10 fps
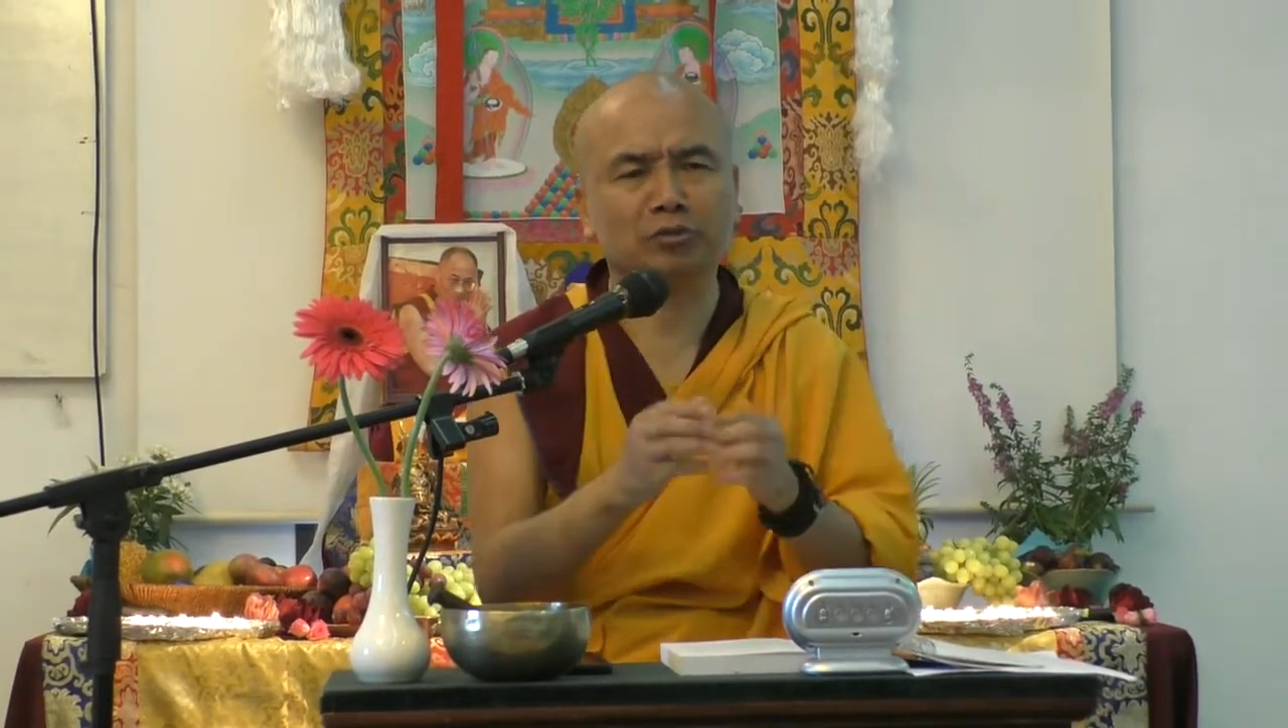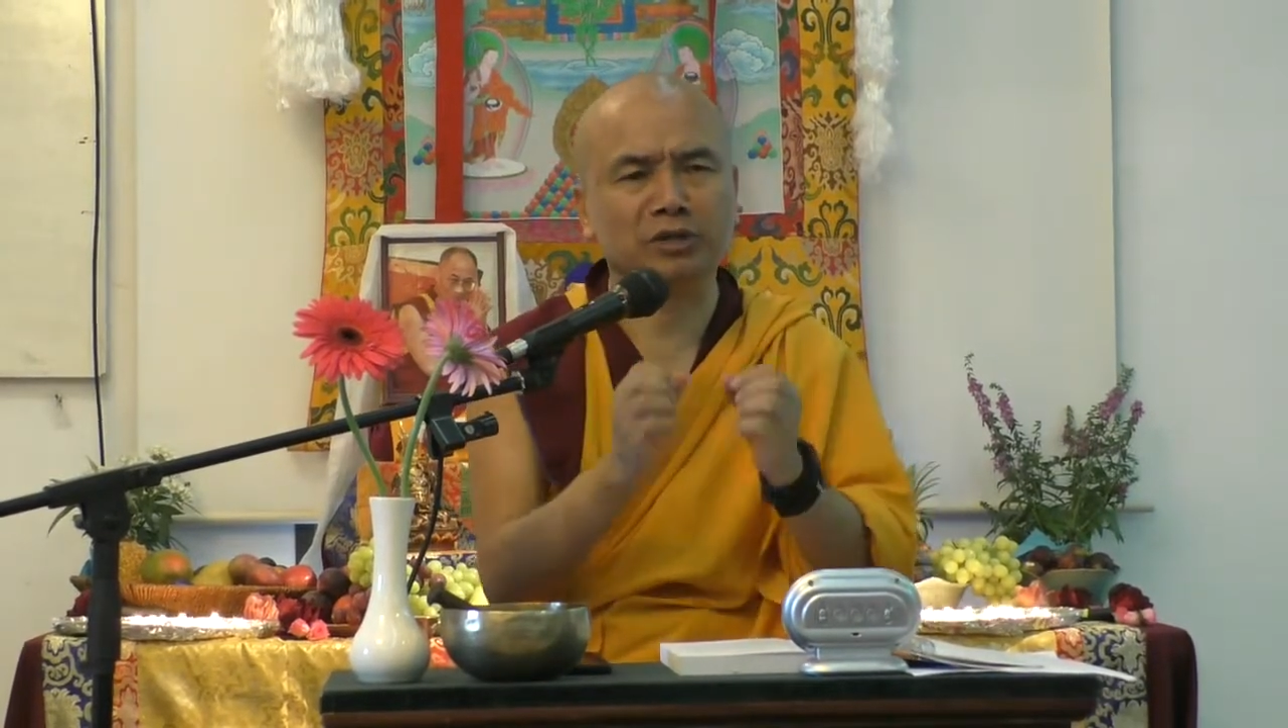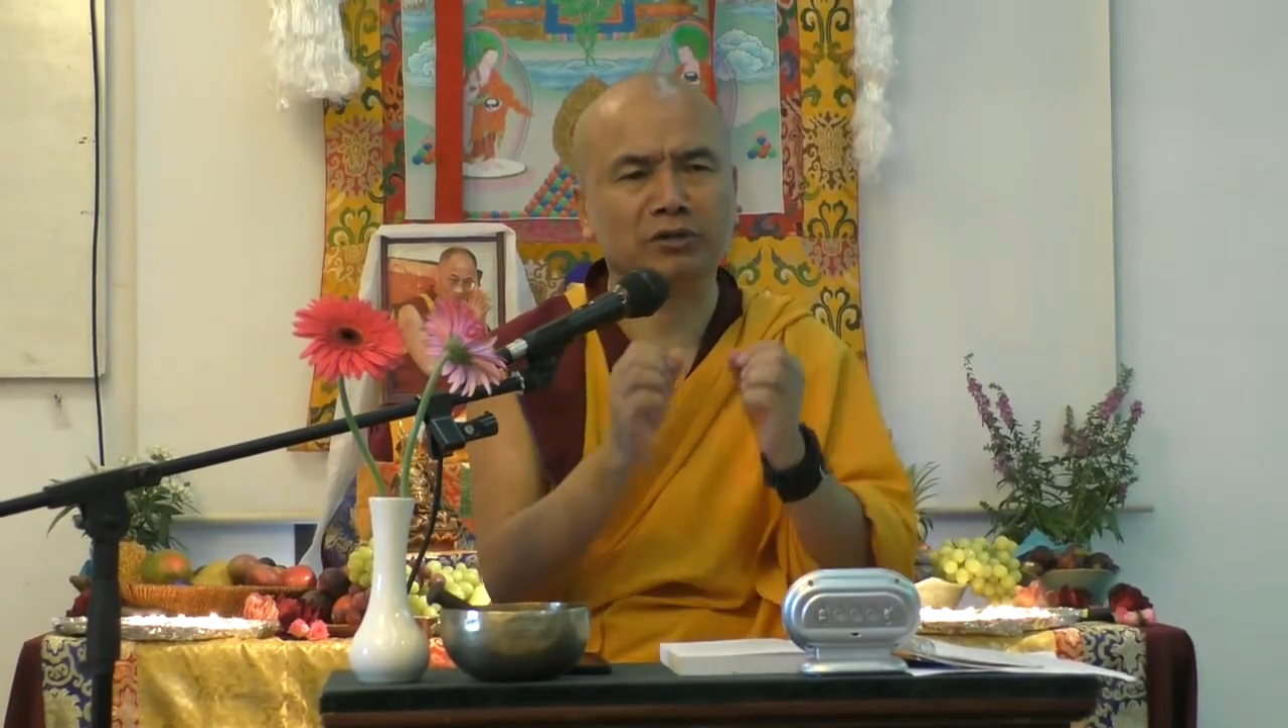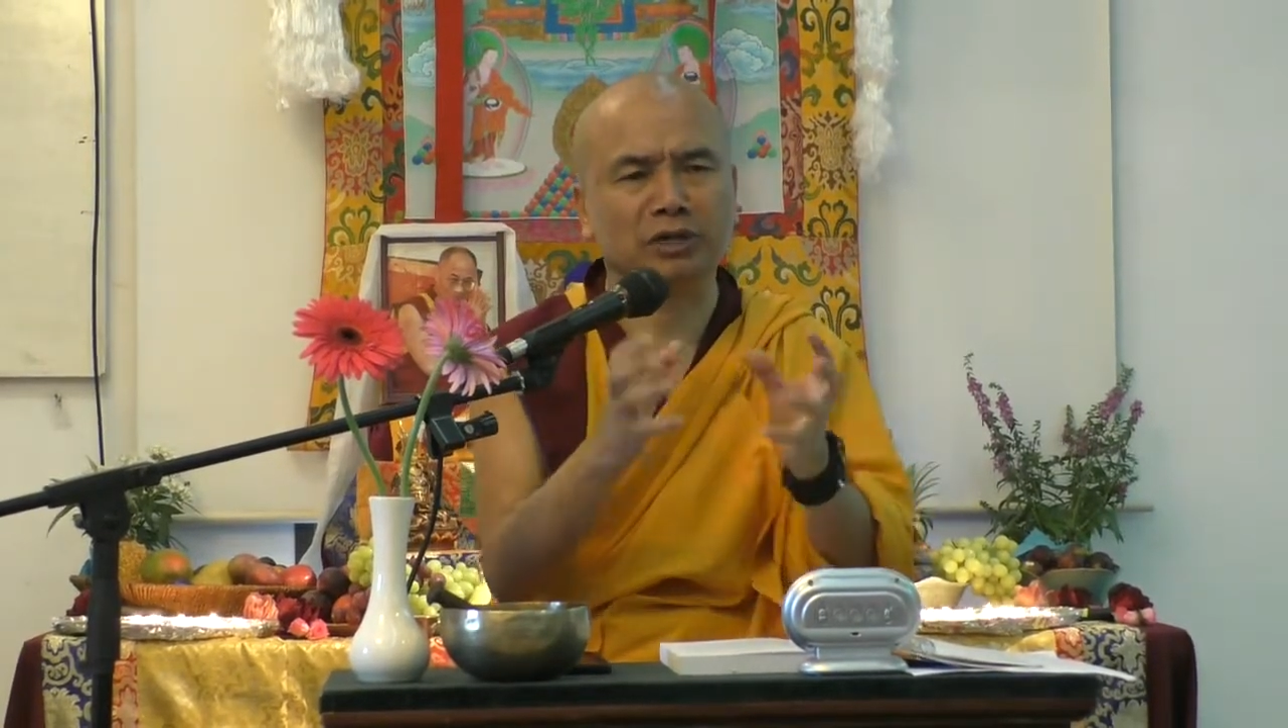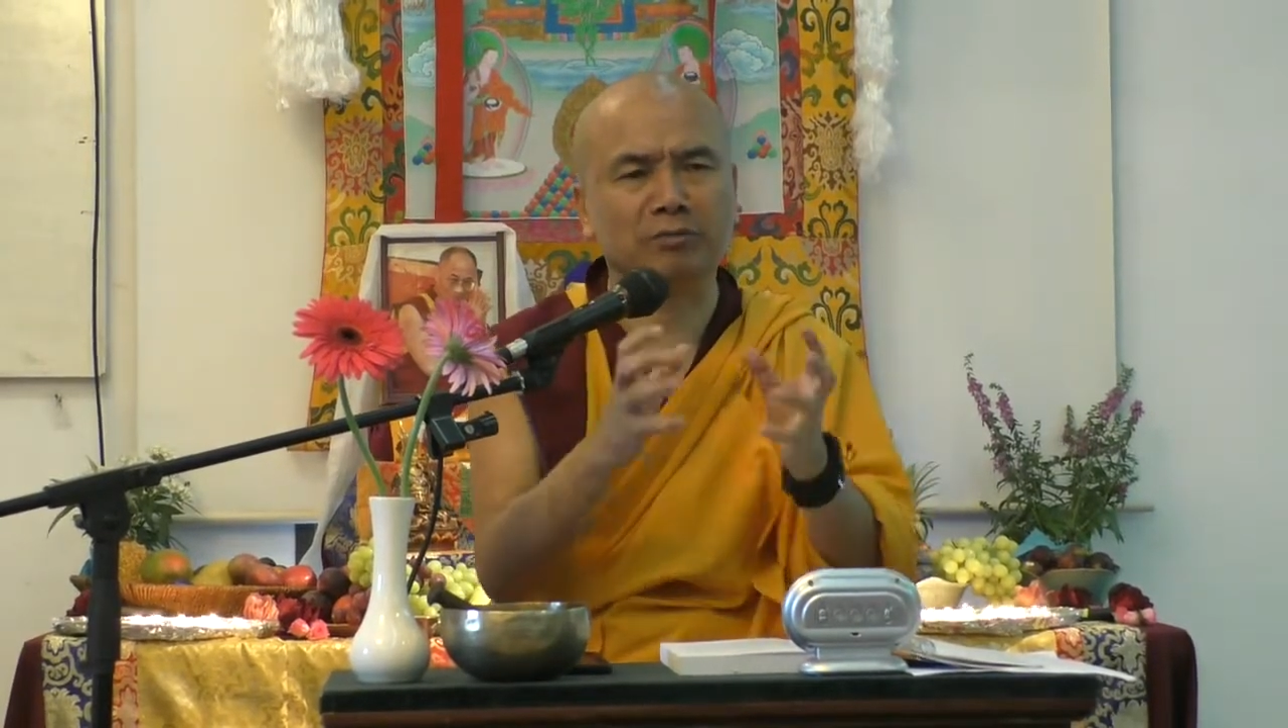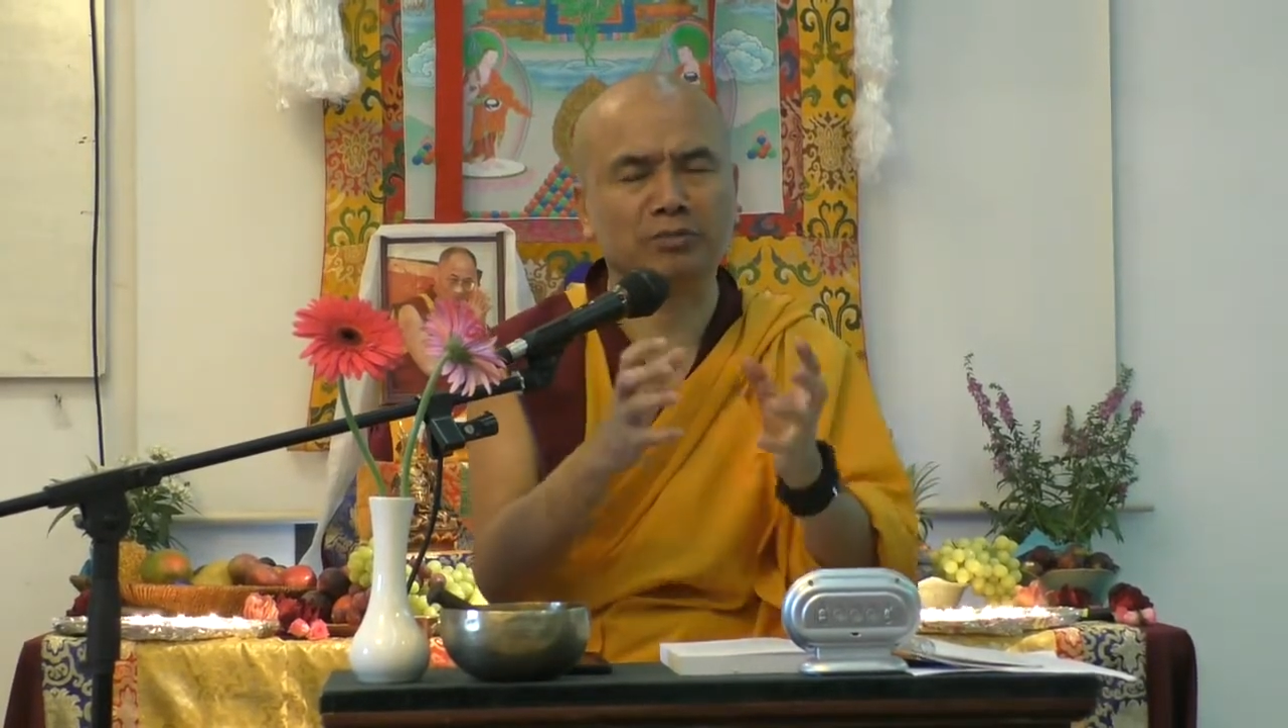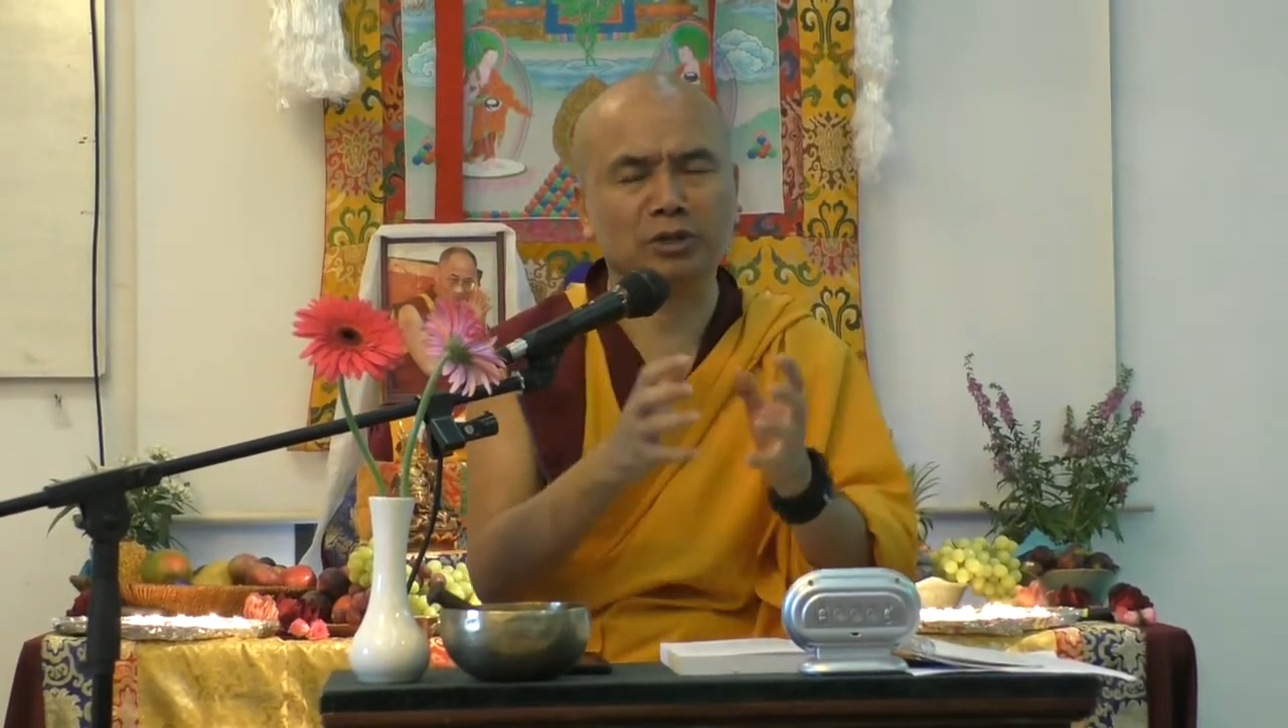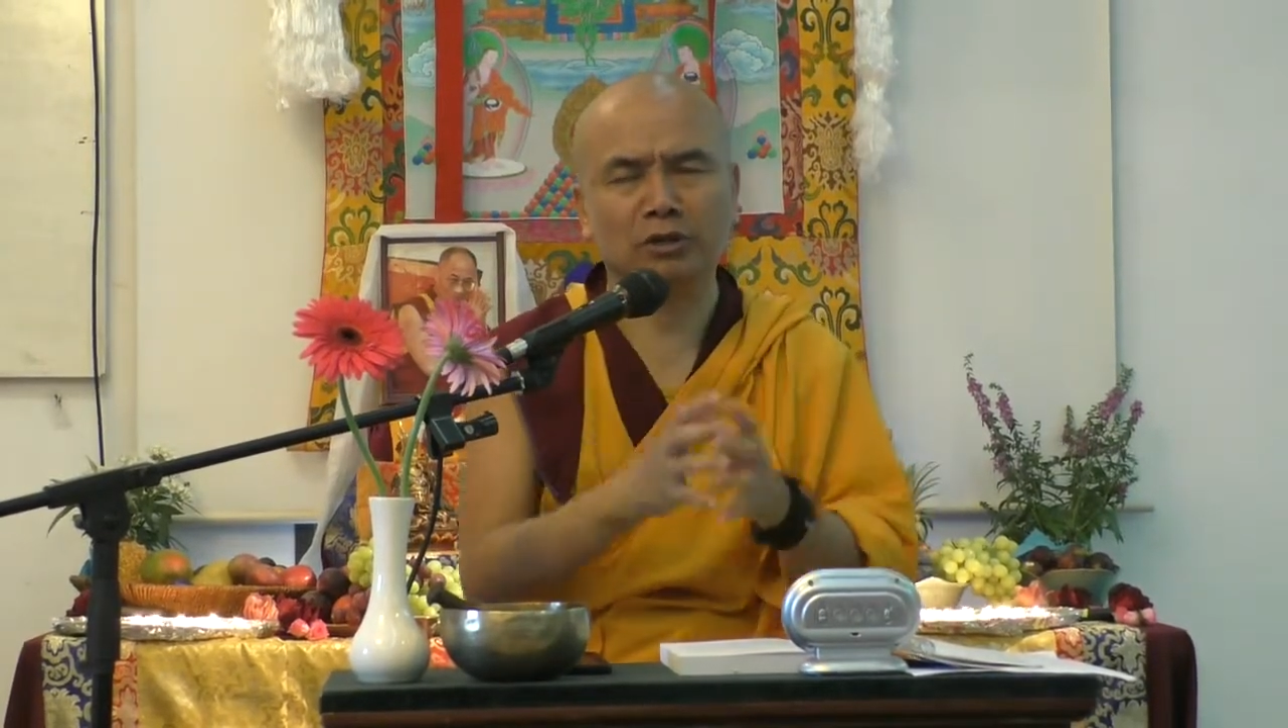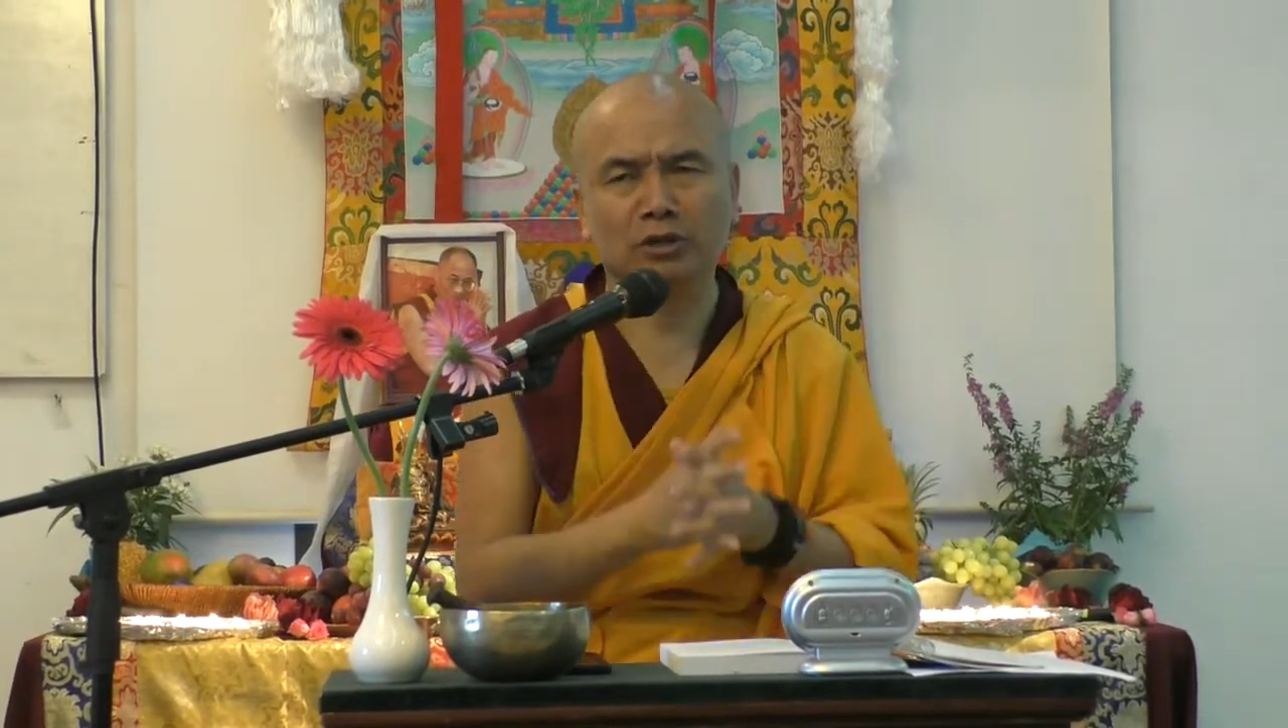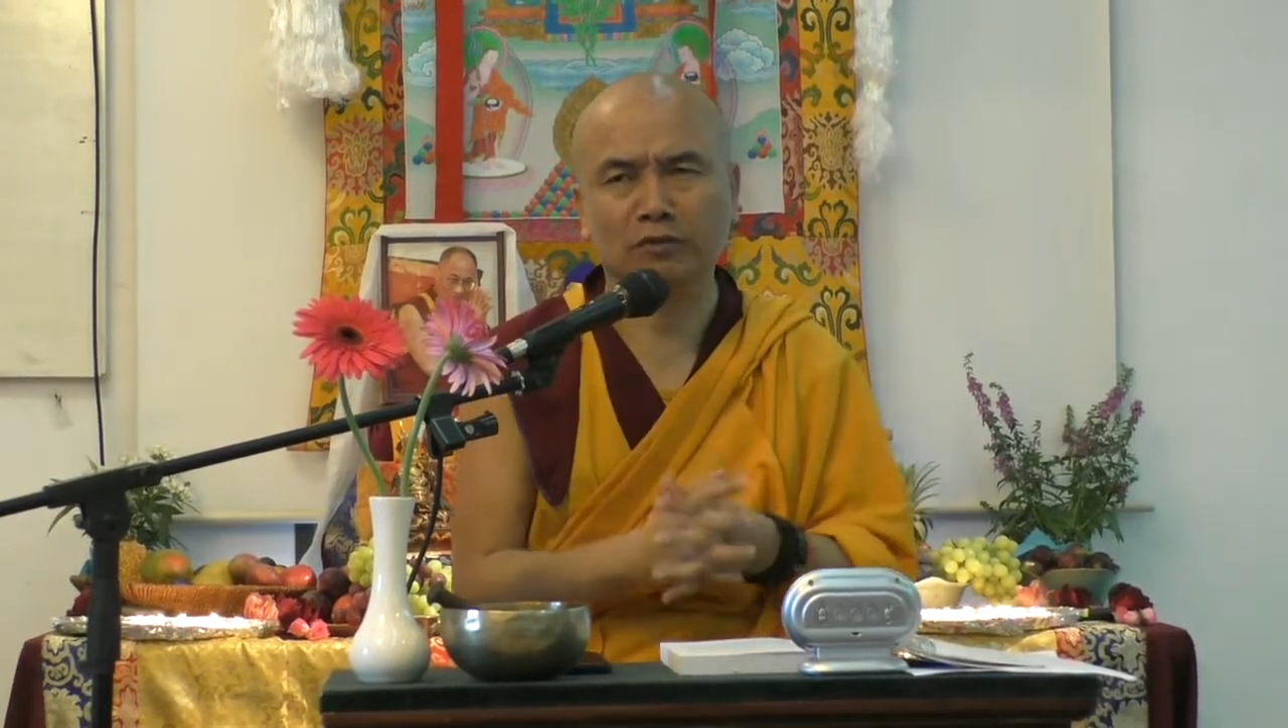the grip
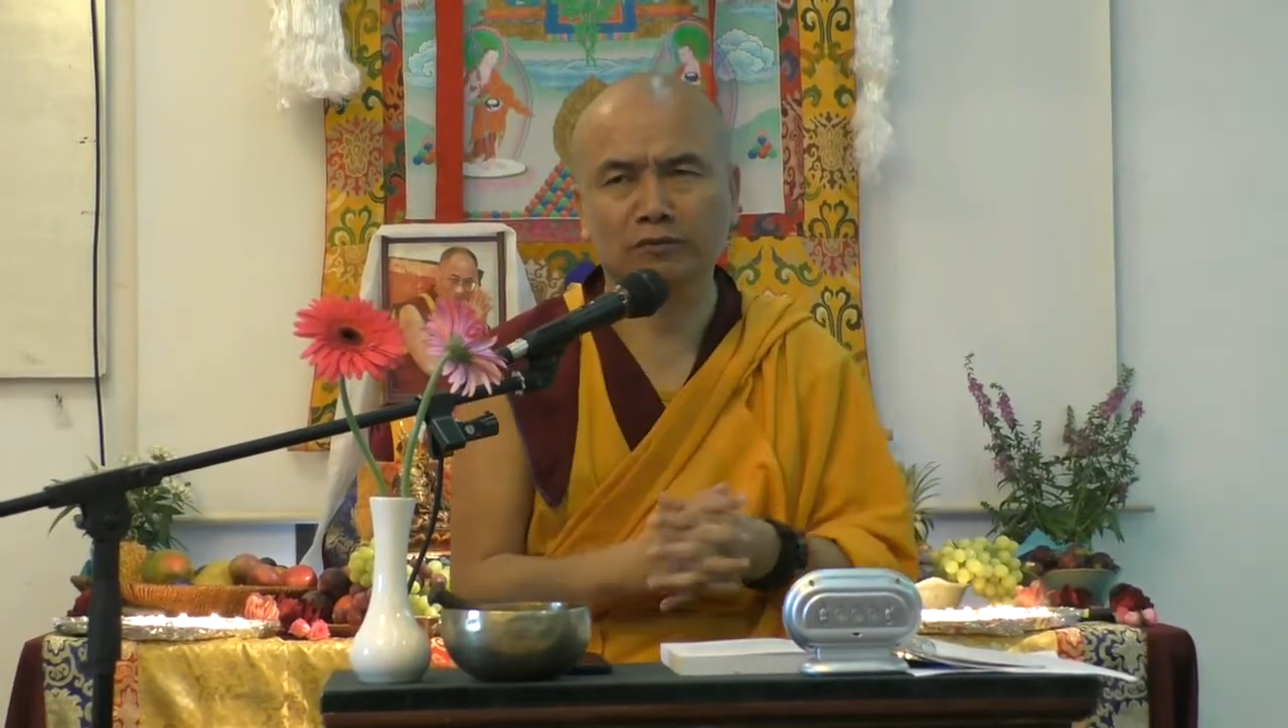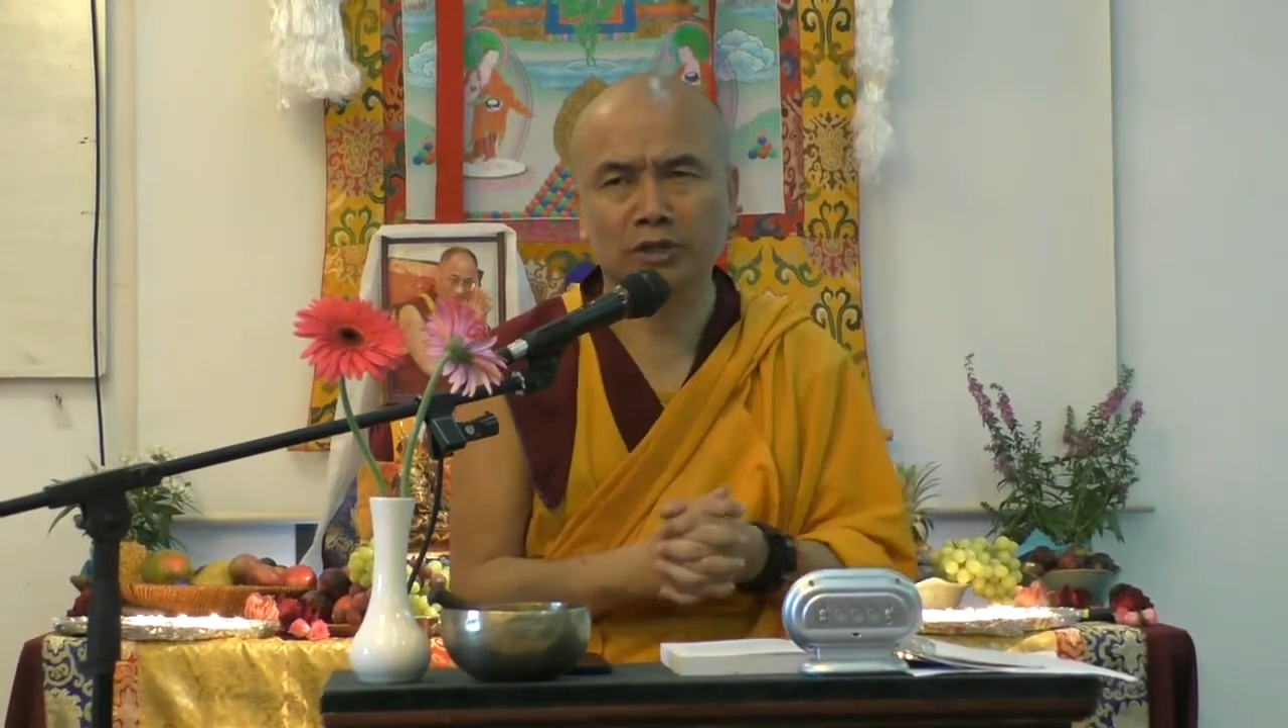of